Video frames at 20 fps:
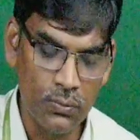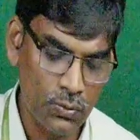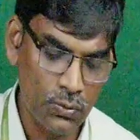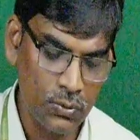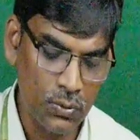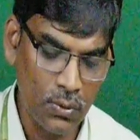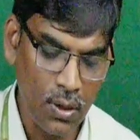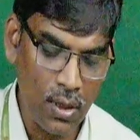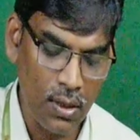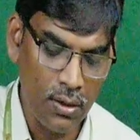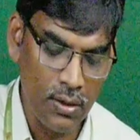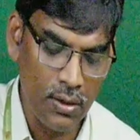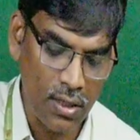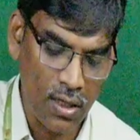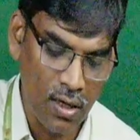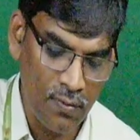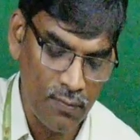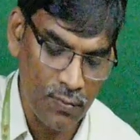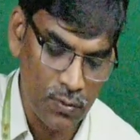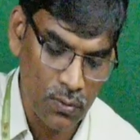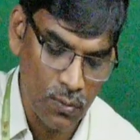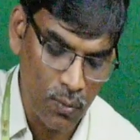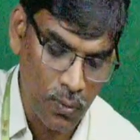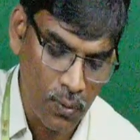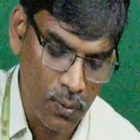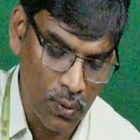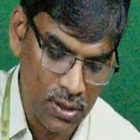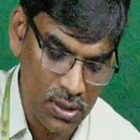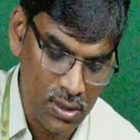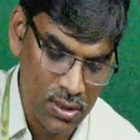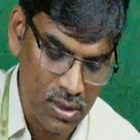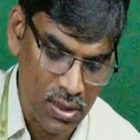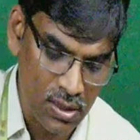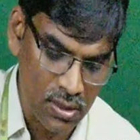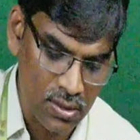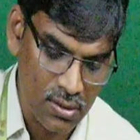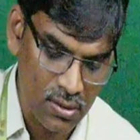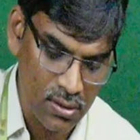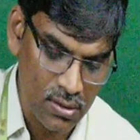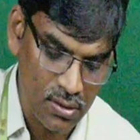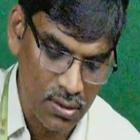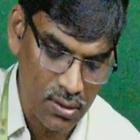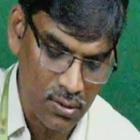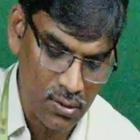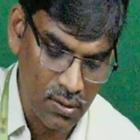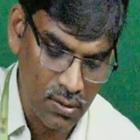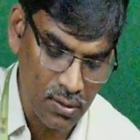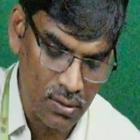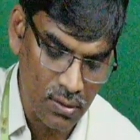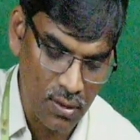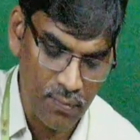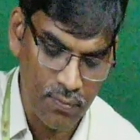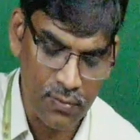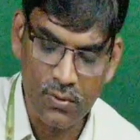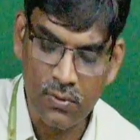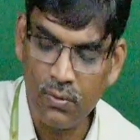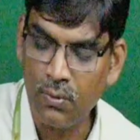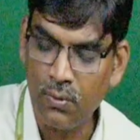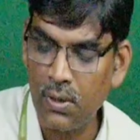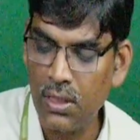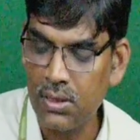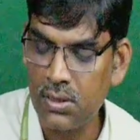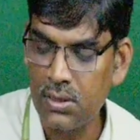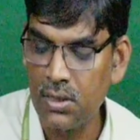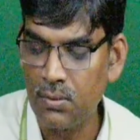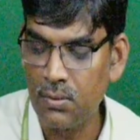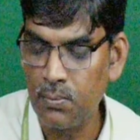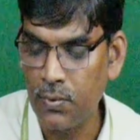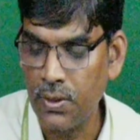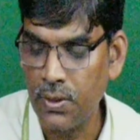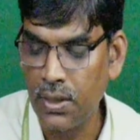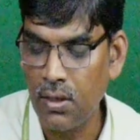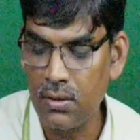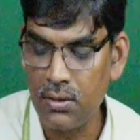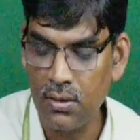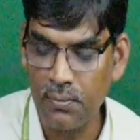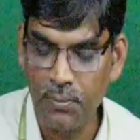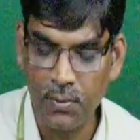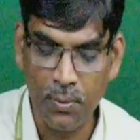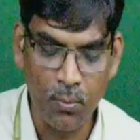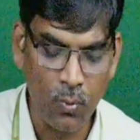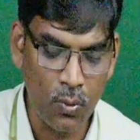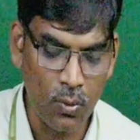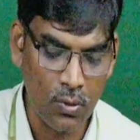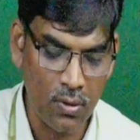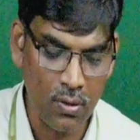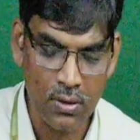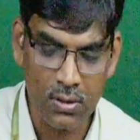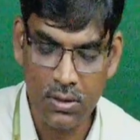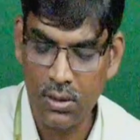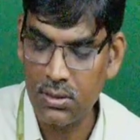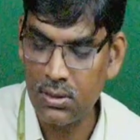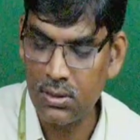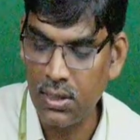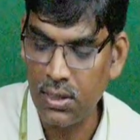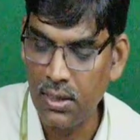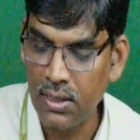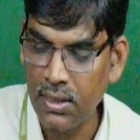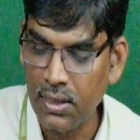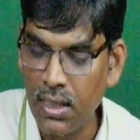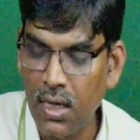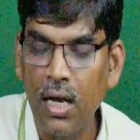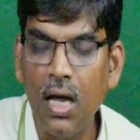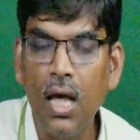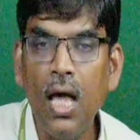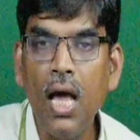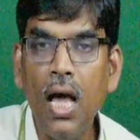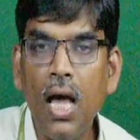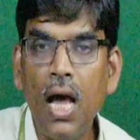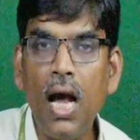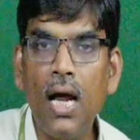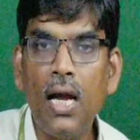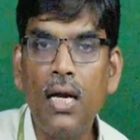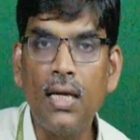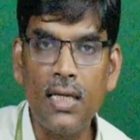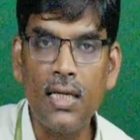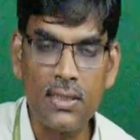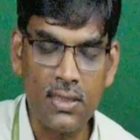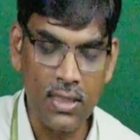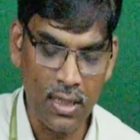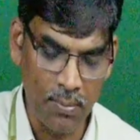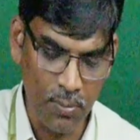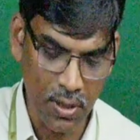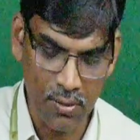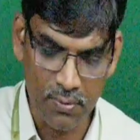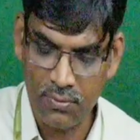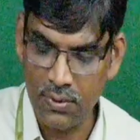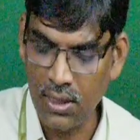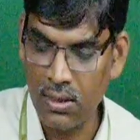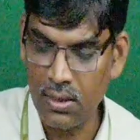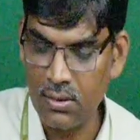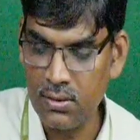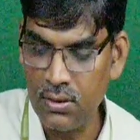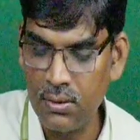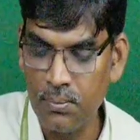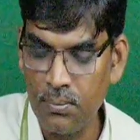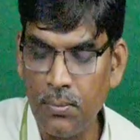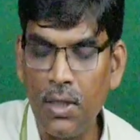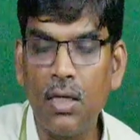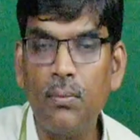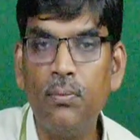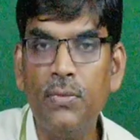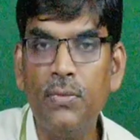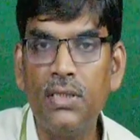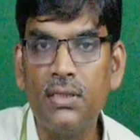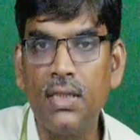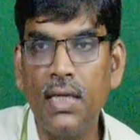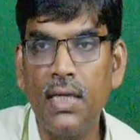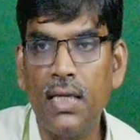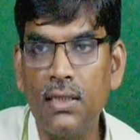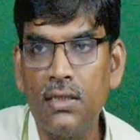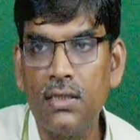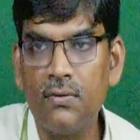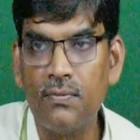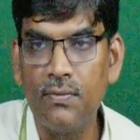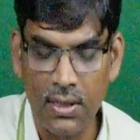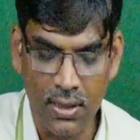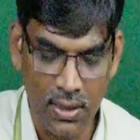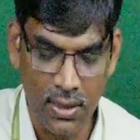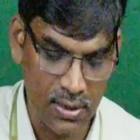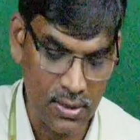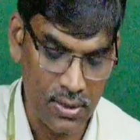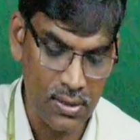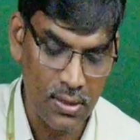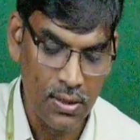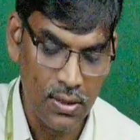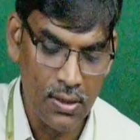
So it offers low resistance. It offers low resistance because of the more cross sectional area and less number of turns. That means the length is very less.